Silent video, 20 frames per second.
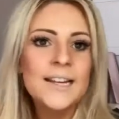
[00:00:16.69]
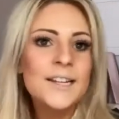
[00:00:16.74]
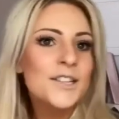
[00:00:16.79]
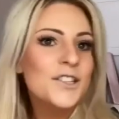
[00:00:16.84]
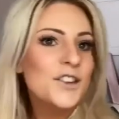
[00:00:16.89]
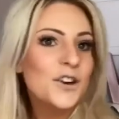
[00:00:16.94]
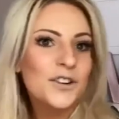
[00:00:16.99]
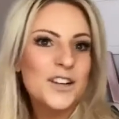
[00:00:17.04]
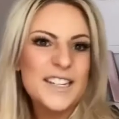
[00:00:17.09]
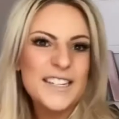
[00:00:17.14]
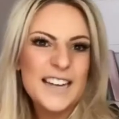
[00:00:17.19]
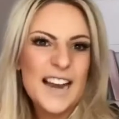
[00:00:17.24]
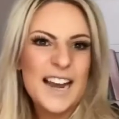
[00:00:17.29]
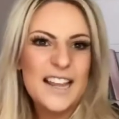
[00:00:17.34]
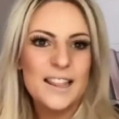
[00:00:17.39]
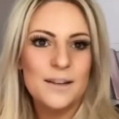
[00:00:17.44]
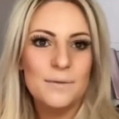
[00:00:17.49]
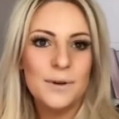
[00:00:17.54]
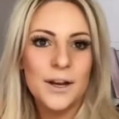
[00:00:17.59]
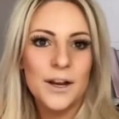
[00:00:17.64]
So on a
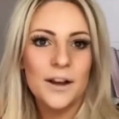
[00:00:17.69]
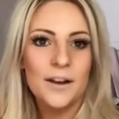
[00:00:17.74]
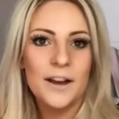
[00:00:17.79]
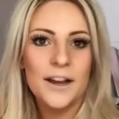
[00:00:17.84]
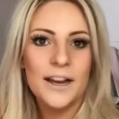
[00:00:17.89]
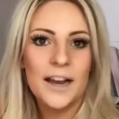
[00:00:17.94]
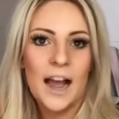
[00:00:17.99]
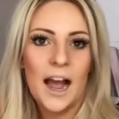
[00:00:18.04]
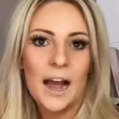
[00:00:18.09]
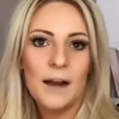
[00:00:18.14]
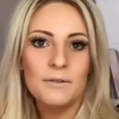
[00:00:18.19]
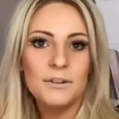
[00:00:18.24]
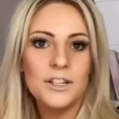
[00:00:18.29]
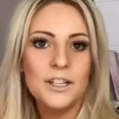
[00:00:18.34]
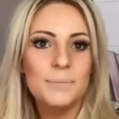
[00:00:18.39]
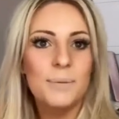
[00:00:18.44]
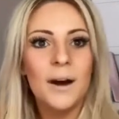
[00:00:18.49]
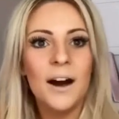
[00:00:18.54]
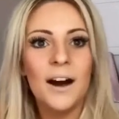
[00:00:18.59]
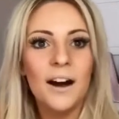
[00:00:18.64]
day that we're going out to
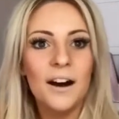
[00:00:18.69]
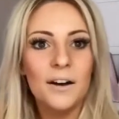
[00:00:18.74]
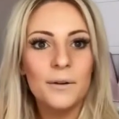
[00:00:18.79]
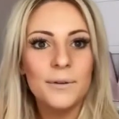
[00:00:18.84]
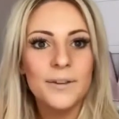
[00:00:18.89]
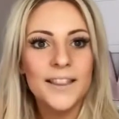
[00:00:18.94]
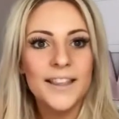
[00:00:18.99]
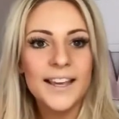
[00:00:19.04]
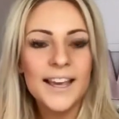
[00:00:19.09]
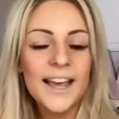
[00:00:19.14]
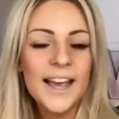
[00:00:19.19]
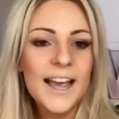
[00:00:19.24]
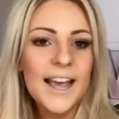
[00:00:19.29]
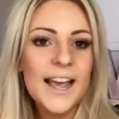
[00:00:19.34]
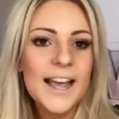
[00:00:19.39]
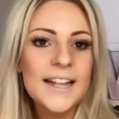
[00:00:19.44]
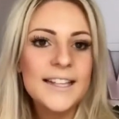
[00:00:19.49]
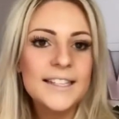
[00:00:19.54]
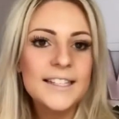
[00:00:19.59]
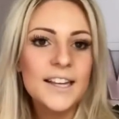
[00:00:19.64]
the park with the
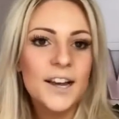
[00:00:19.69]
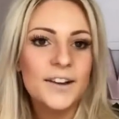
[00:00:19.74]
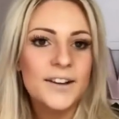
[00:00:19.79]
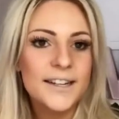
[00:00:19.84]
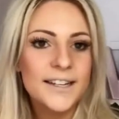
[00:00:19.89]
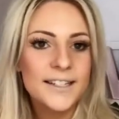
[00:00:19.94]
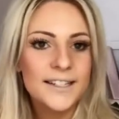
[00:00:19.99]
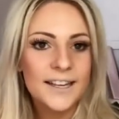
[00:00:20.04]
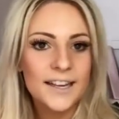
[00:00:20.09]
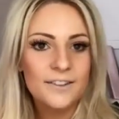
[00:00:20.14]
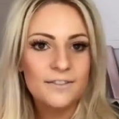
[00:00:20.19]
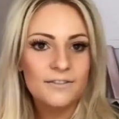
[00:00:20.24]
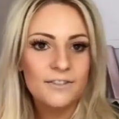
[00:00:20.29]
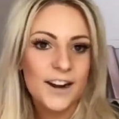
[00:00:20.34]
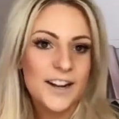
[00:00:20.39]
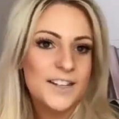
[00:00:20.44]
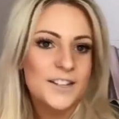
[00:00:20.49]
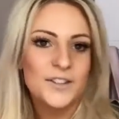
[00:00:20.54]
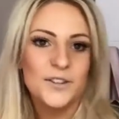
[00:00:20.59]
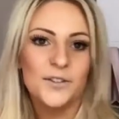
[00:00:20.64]
kids, going to see
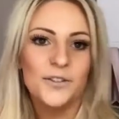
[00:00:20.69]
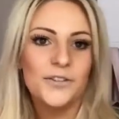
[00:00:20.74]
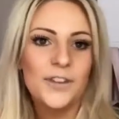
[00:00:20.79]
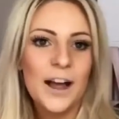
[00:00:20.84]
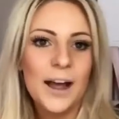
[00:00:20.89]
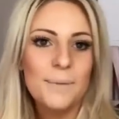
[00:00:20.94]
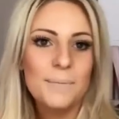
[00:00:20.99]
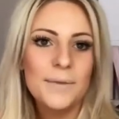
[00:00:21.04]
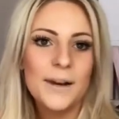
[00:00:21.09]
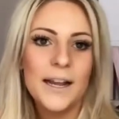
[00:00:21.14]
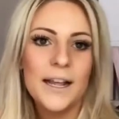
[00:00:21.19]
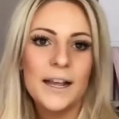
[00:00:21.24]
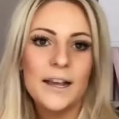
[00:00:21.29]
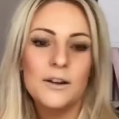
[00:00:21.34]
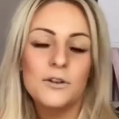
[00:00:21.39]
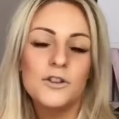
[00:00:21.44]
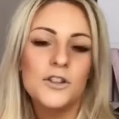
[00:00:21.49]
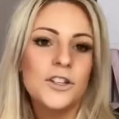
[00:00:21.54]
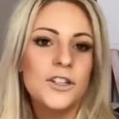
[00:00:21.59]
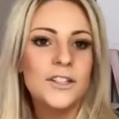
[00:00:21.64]
friends or family,
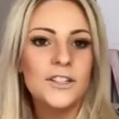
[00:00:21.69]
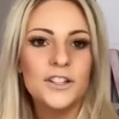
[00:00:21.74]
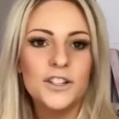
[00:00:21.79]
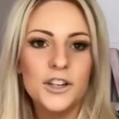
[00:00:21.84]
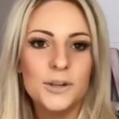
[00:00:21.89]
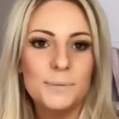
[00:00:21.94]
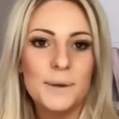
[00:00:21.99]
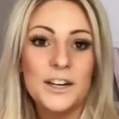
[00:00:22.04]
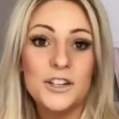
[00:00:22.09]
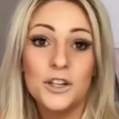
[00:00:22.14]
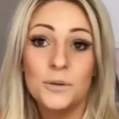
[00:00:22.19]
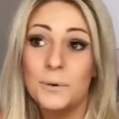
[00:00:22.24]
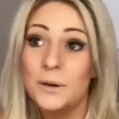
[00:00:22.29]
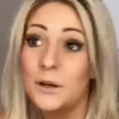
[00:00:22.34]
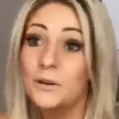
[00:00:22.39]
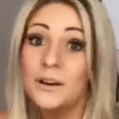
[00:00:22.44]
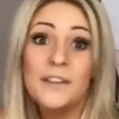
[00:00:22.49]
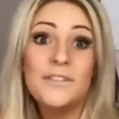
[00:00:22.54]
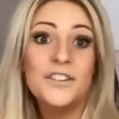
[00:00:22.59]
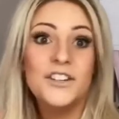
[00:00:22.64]
or just to do a bit of shopping,
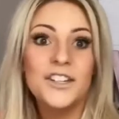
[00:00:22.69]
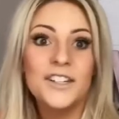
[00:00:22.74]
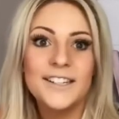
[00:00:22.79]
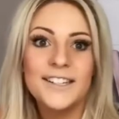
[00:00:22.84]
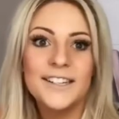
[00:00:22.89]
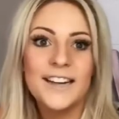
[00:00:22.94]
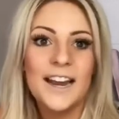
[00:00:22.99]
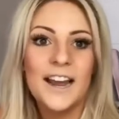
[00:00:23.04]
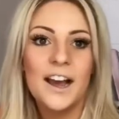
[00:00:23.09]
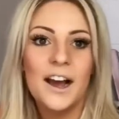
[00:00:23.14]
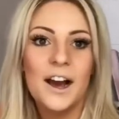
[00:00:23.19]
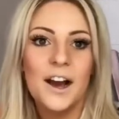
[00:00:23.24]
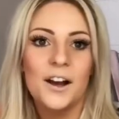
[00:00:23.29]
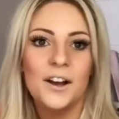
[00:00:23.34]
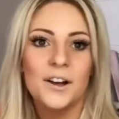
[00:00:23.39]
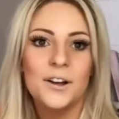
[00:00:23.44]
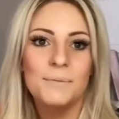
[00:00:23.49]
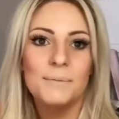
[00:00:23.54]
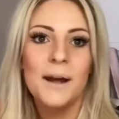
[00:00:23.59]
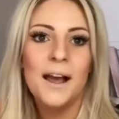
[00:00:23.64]
or even just stay at
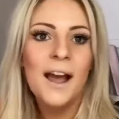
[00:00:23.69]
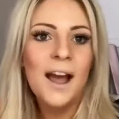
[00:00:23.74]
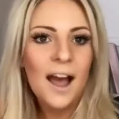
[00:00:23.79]
home.